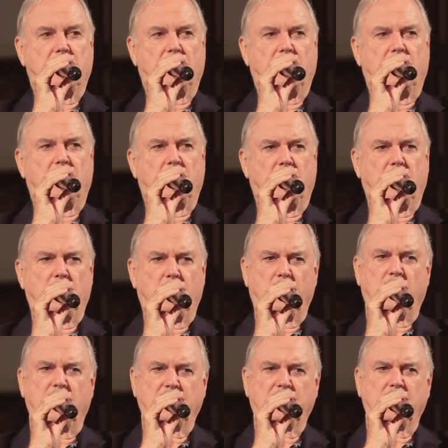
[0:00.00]

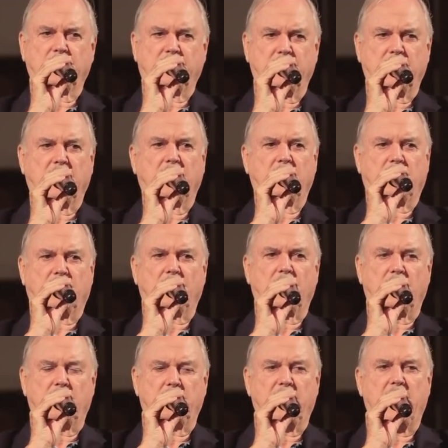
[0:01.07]
what do you think it's
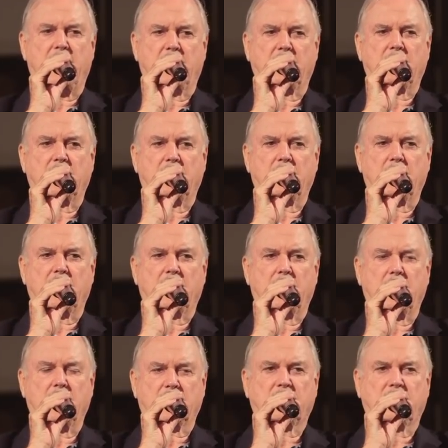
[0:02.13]
all about? And
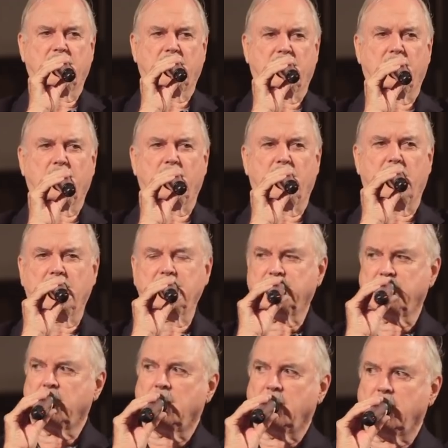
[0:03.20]
Huxley said, well, I've
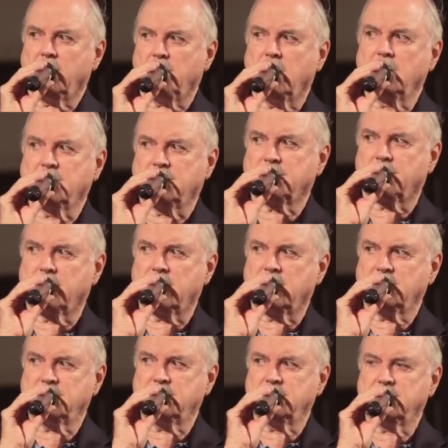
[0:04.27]
studied most
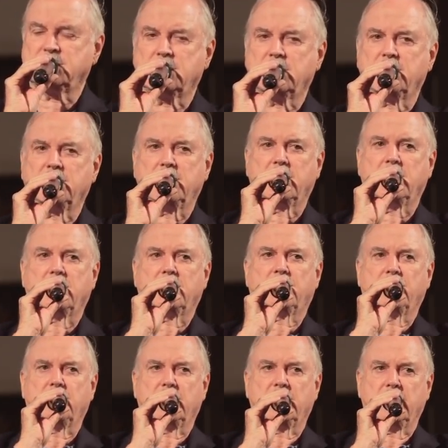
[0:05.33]
religions, and I think it's
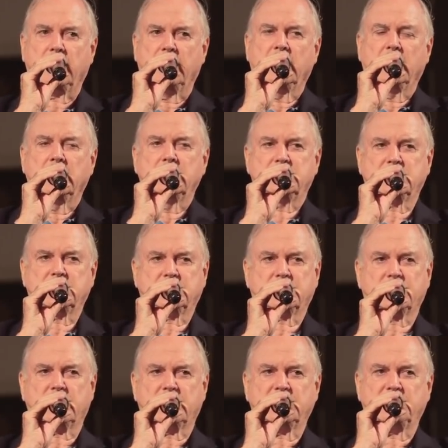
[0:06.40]
really just
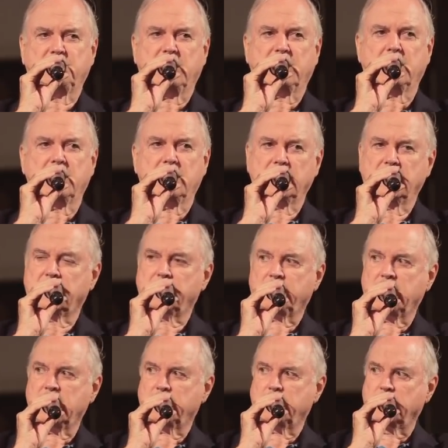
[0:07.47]
try to be kind to
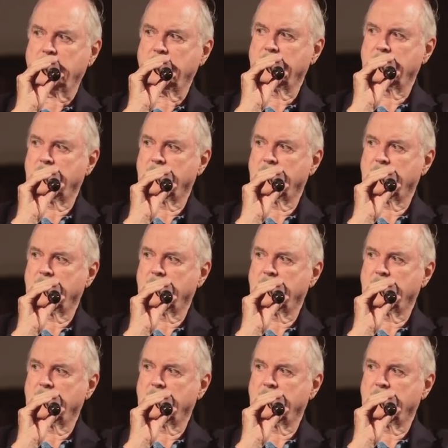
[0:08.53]
people.